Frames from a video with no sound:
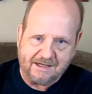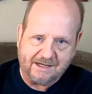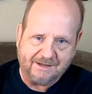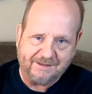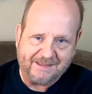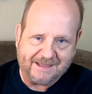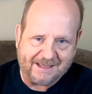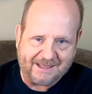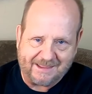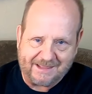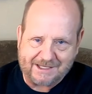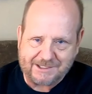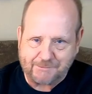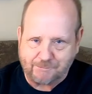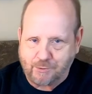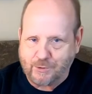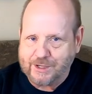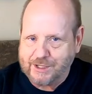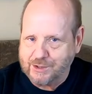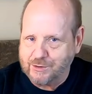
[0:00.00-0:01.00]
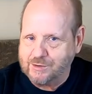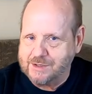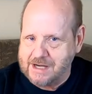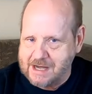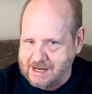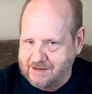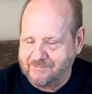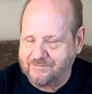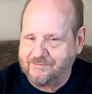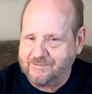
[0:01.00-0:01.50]
And that, that's pretty
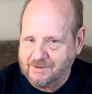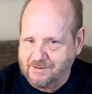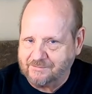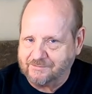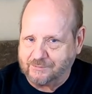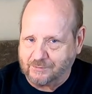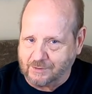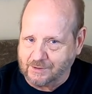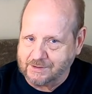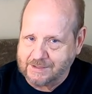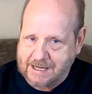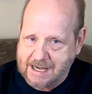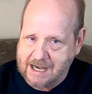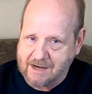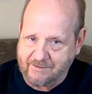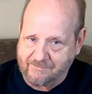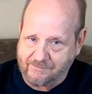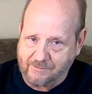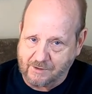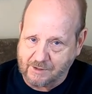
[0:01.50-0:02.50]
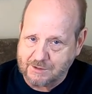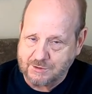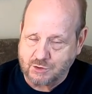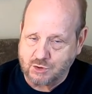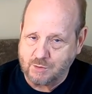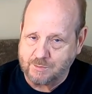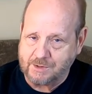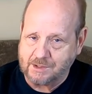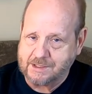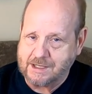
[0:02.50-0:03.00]
unique for, cam for
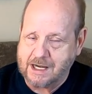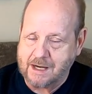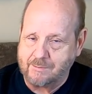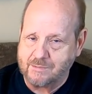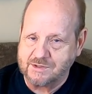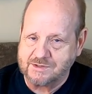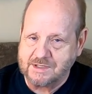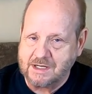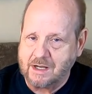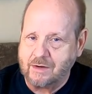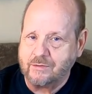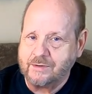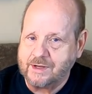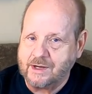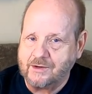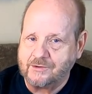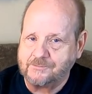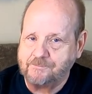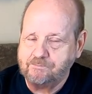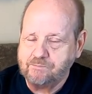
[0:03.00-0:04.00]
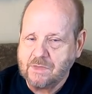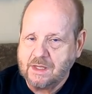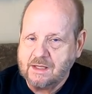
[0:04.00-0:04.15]
consumer cameras nowadays.